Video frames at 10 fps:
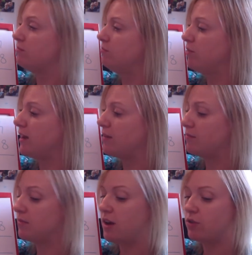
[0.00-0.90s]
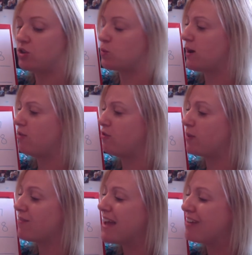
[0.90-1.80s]
Brilliant. I've got 12, but
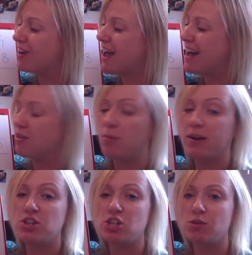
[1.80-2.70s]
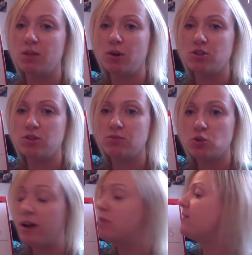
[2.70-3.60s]
I've now got to add on my 2 at the bottom.
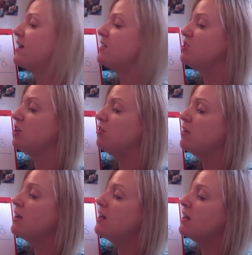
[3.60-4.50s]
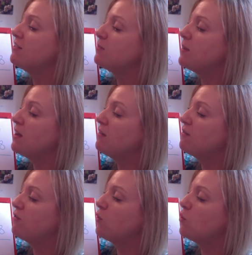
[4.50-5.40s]
12 add 2 gives me
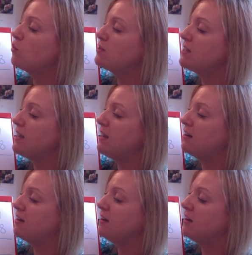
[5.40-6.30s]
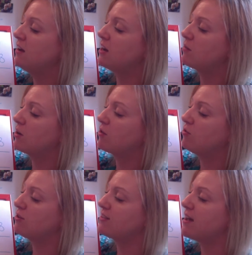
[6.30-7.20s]
14. And I'm going to
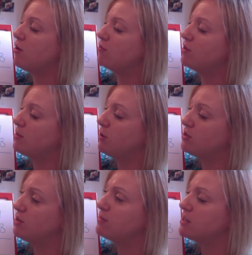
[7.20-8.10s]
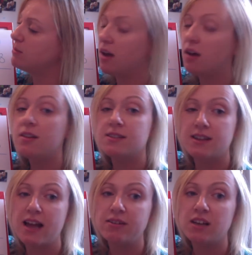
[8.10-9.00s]
cross that off at the bottom. So my answer
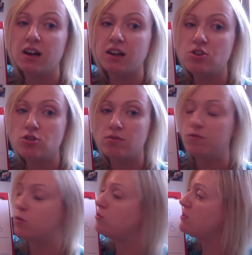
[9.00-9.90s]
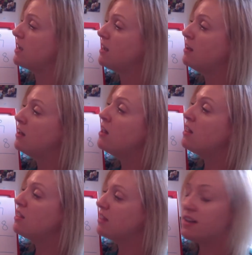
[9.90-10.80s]
now is 140.
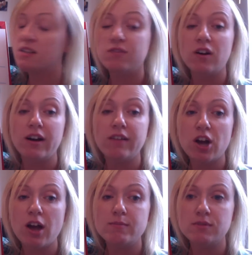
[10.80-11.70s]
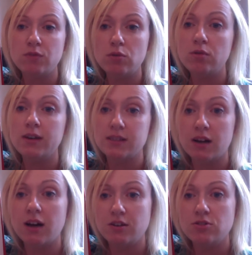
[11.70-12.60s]
35 times 4 is
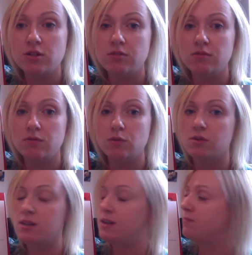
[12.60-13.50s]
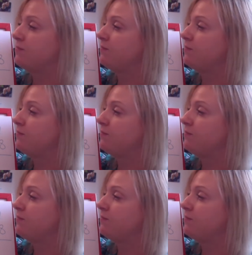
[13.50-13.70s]
140.